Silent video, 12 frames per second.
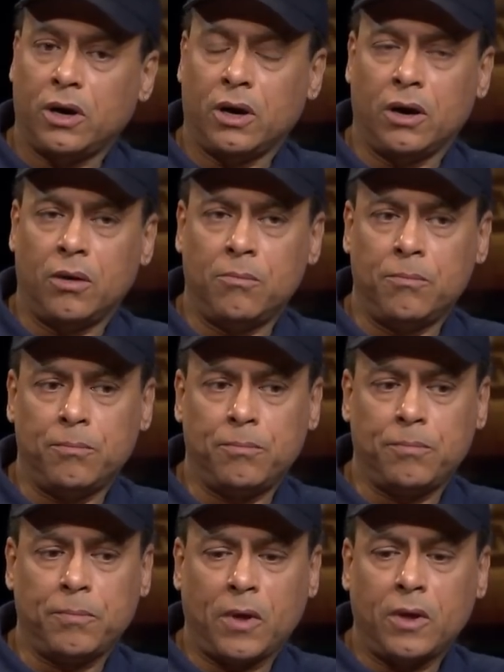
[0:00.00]
Um,
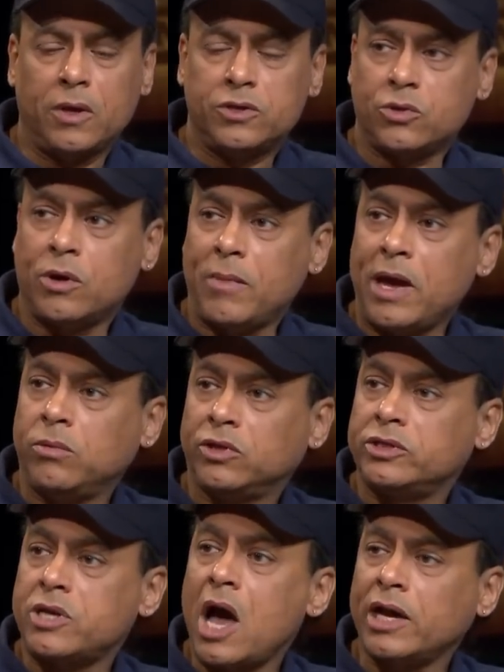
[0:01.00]
so I'm able
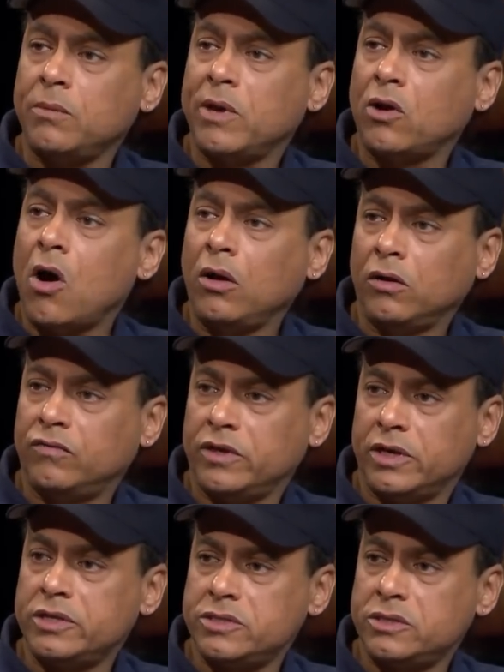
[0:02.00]
to document all of
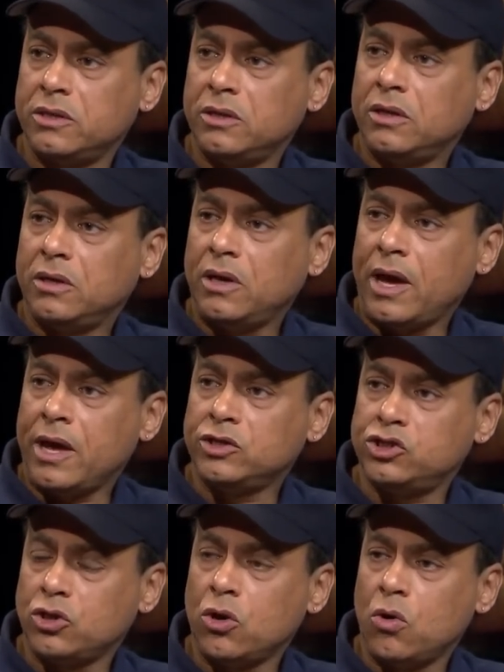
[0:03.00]
this
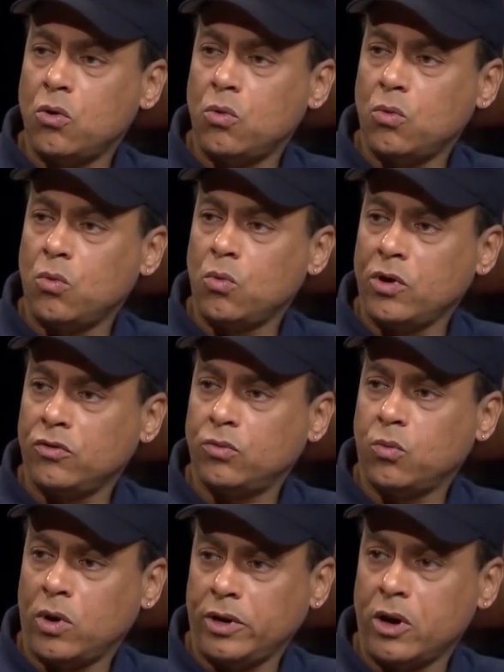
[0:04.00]
and show
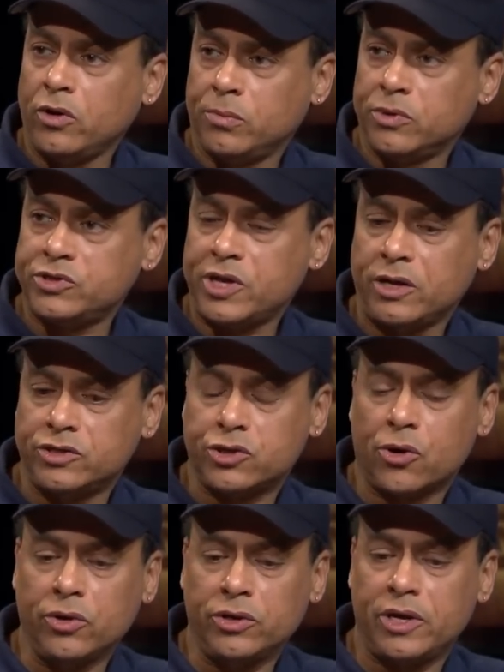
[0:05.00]
with one hundred percent
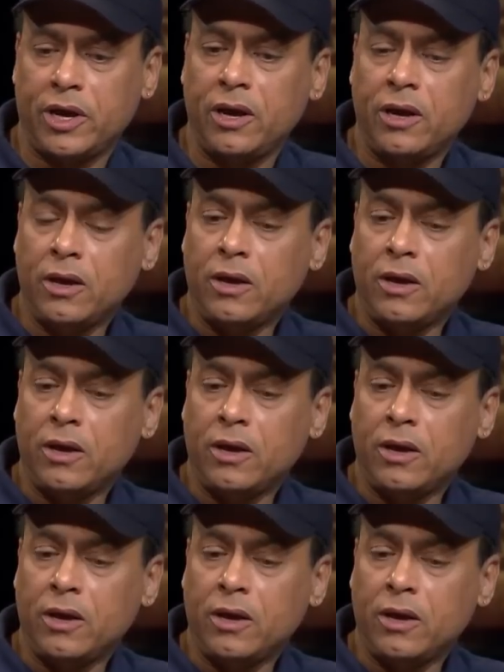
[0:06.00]
certainty